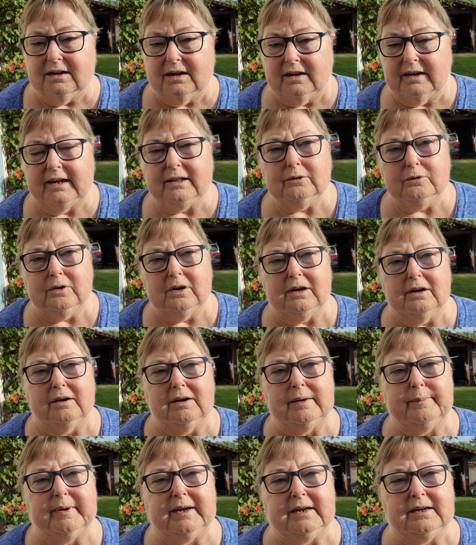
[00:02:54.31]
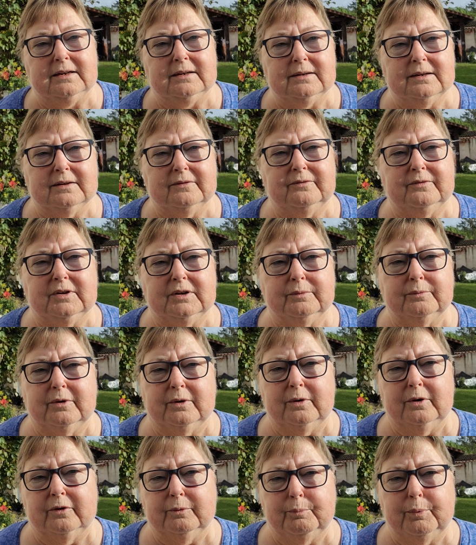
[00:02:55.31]
hill climbing
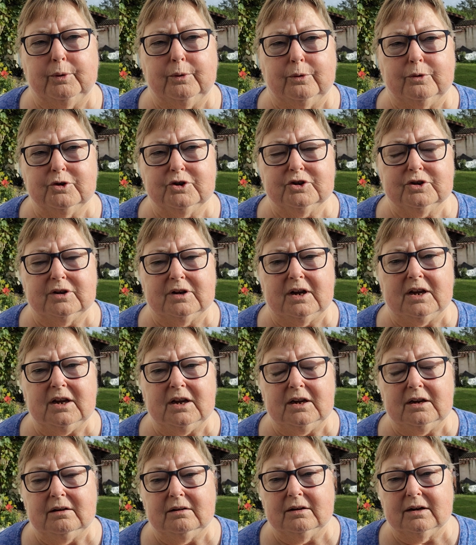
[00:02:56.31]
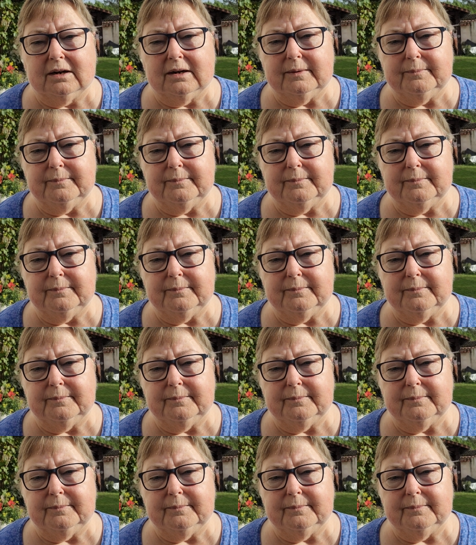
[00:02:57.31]
Porsche that he